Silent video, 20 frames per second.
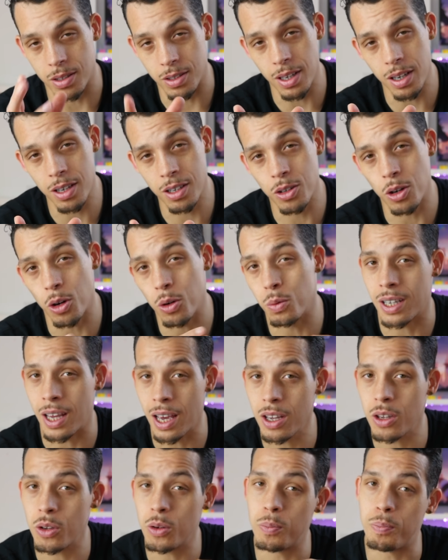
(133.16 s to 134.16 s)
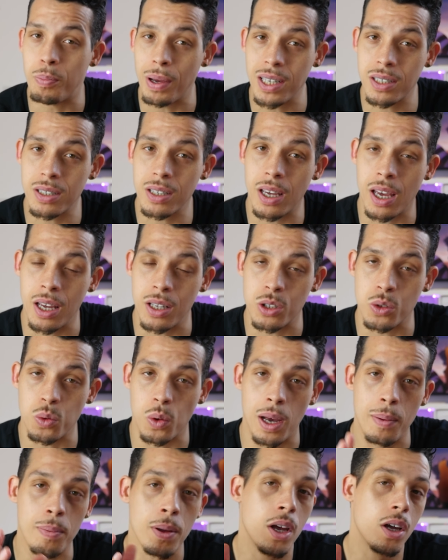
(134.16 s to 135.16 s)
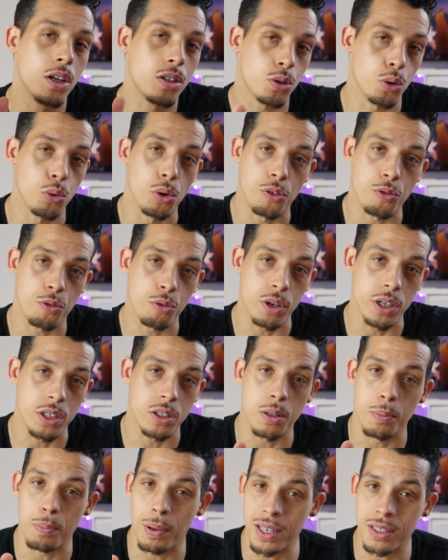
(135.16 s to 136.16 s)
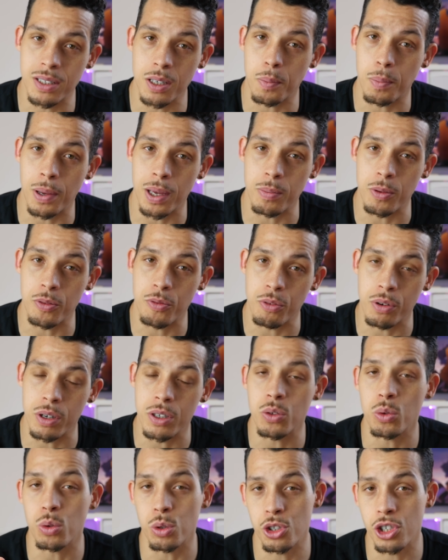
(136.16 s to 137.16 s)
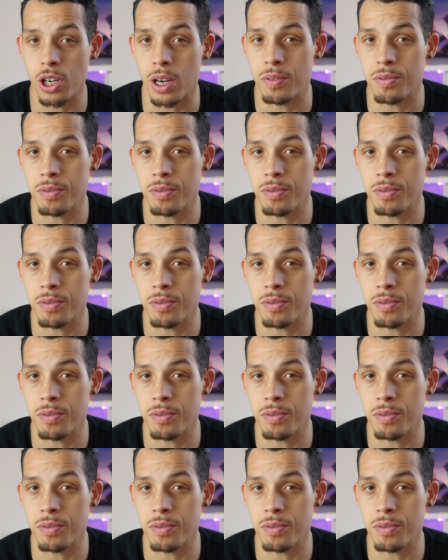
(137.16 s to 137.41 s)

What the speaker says: The second goal, get your basic head swipe to a freeze, the basic baby freeze or chair